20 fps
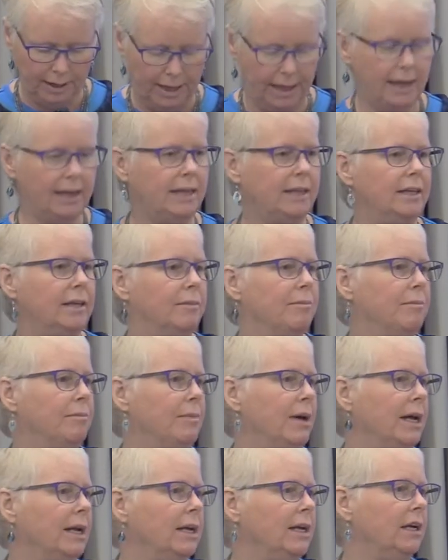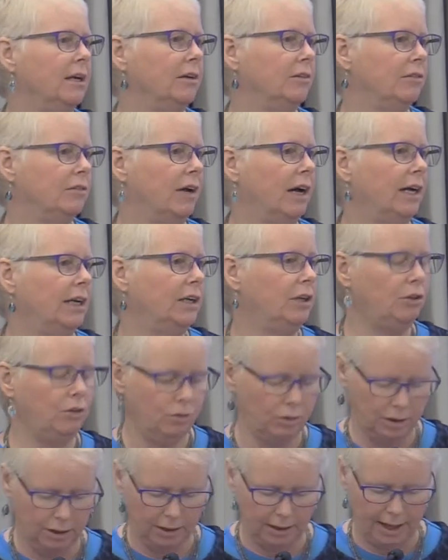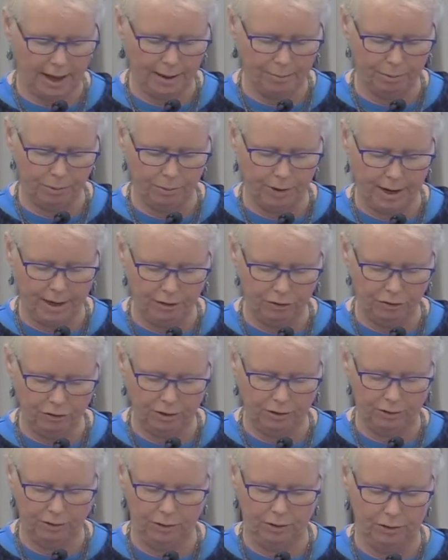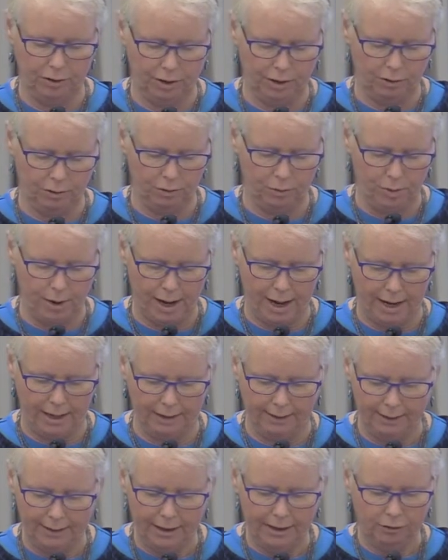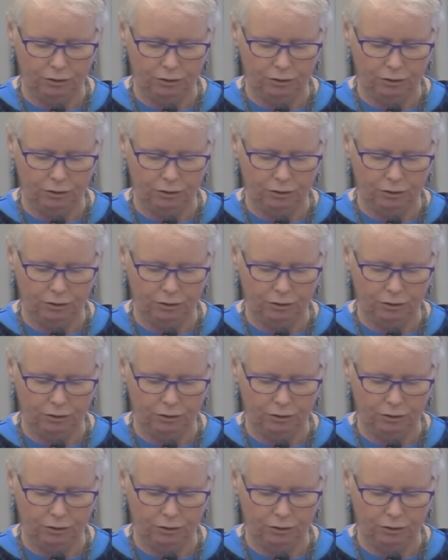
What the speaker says: and in the many exciting new collaborations that are underway,